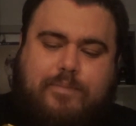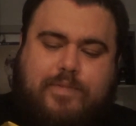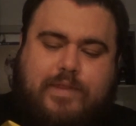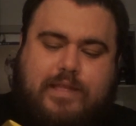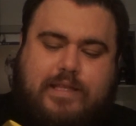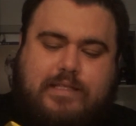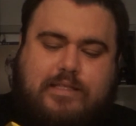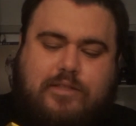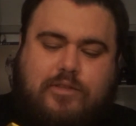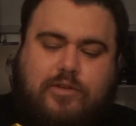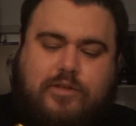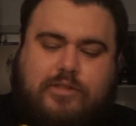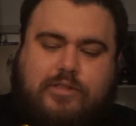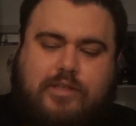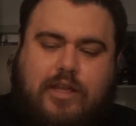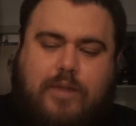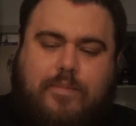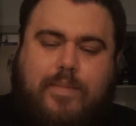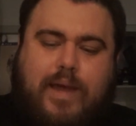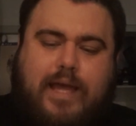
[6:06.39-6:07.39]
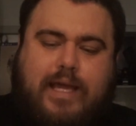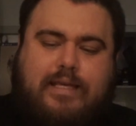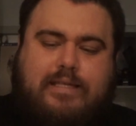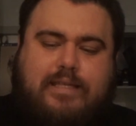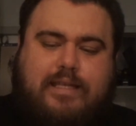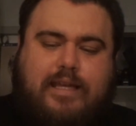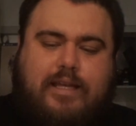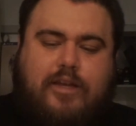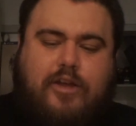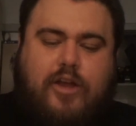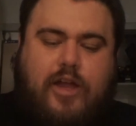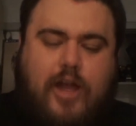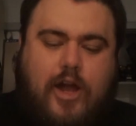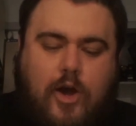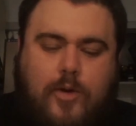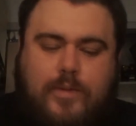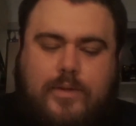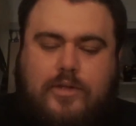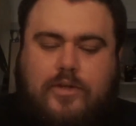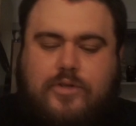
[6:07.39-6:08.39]
This looks amazing. Her
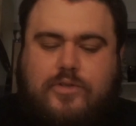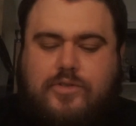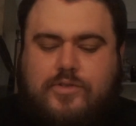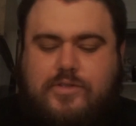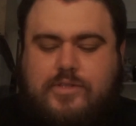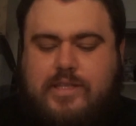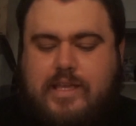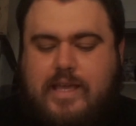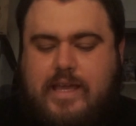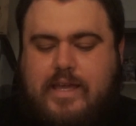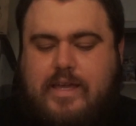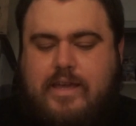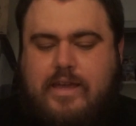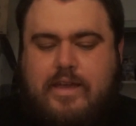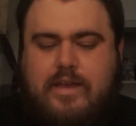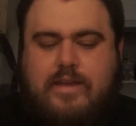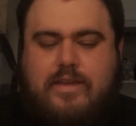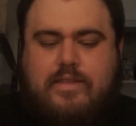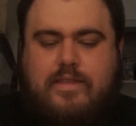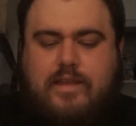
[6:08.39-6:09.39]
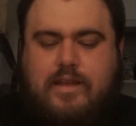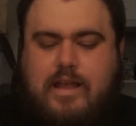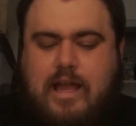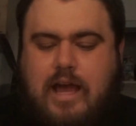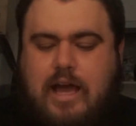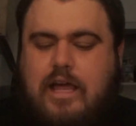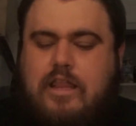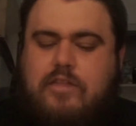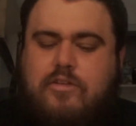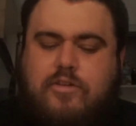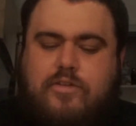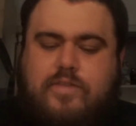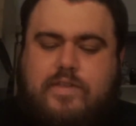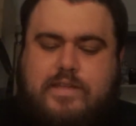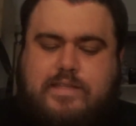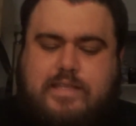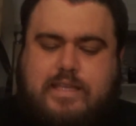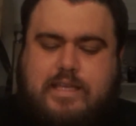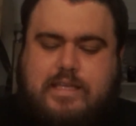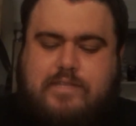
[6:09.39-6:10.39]
helmet looks sick. The color on
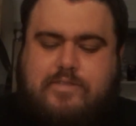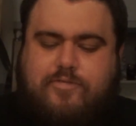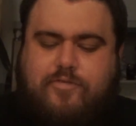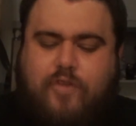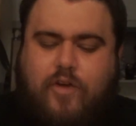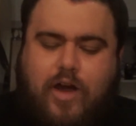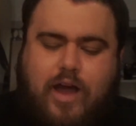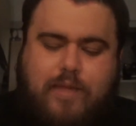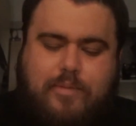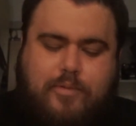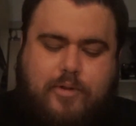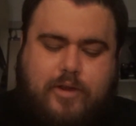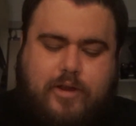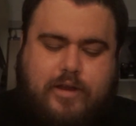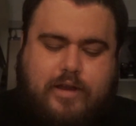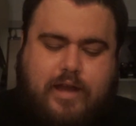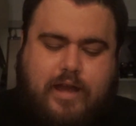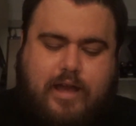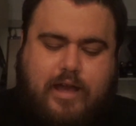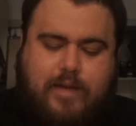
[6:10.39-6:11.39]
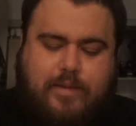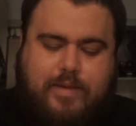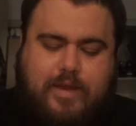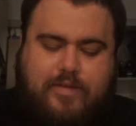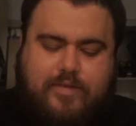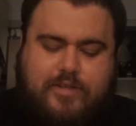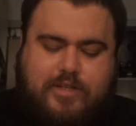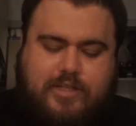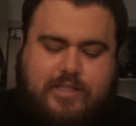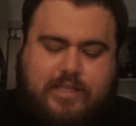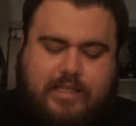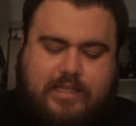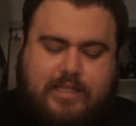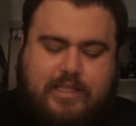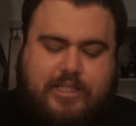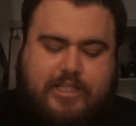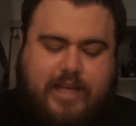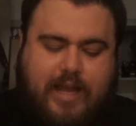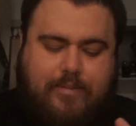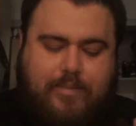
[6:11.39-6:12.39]
this is vibrant, even just the
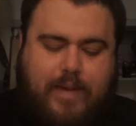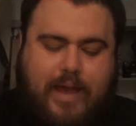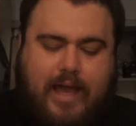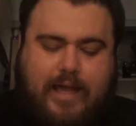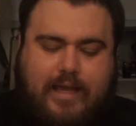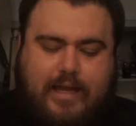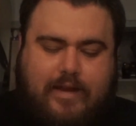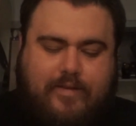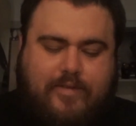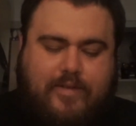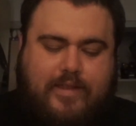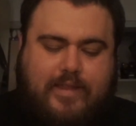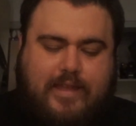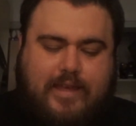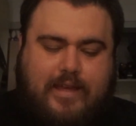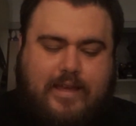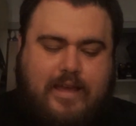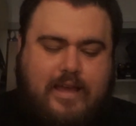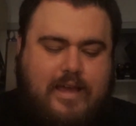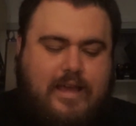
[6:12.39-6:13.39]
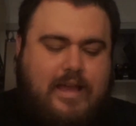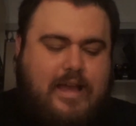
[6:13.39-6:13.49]
jetpack and everything.